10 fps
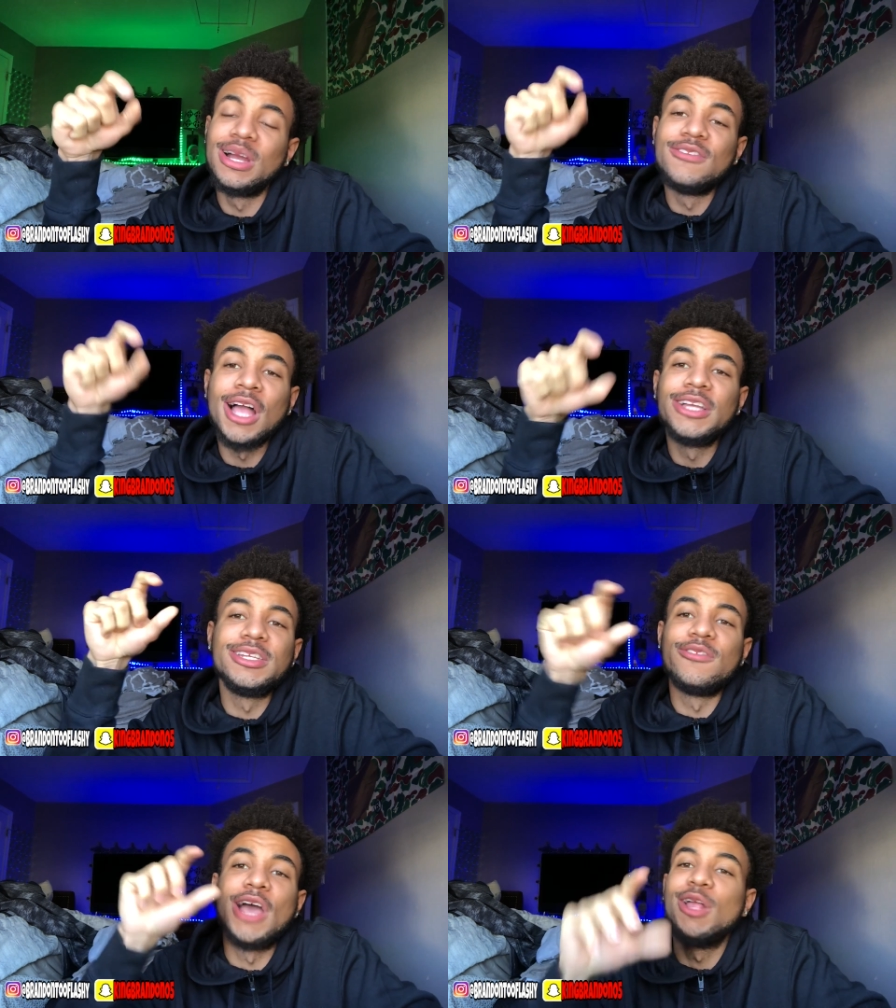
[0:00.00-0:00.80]
If y'all
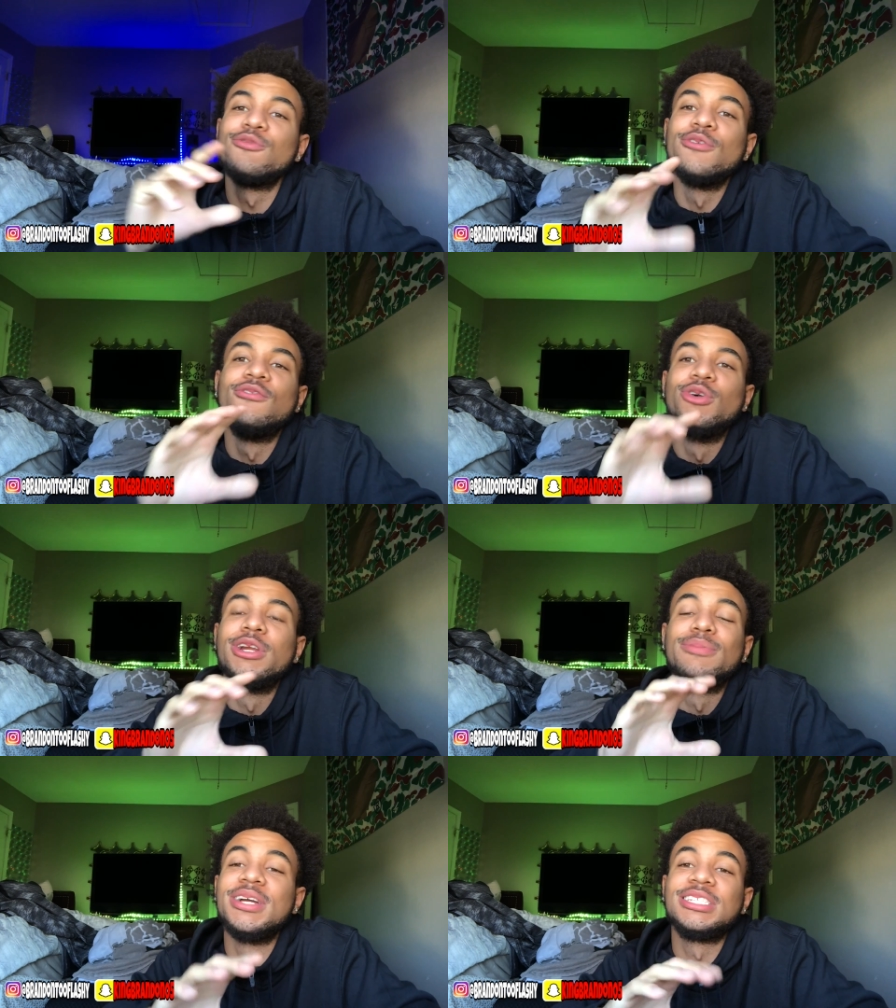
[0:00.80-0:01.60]
if y'all are from Florida
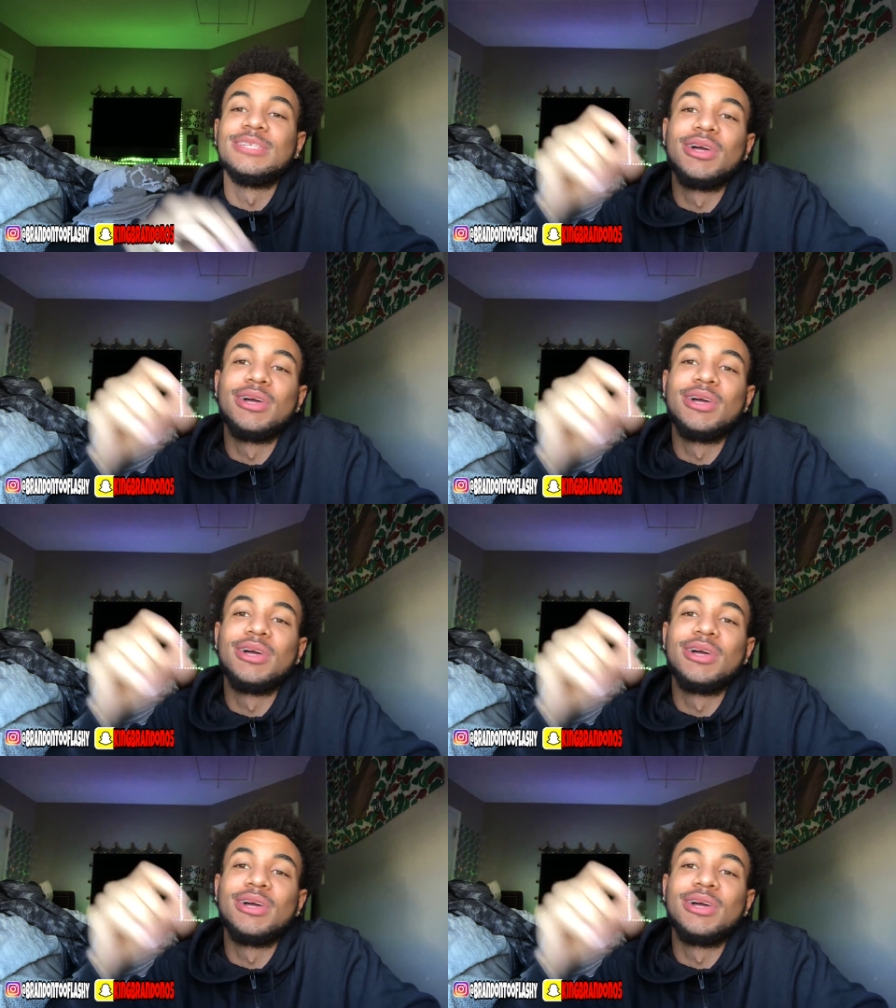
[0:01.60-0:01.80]
personally, bro,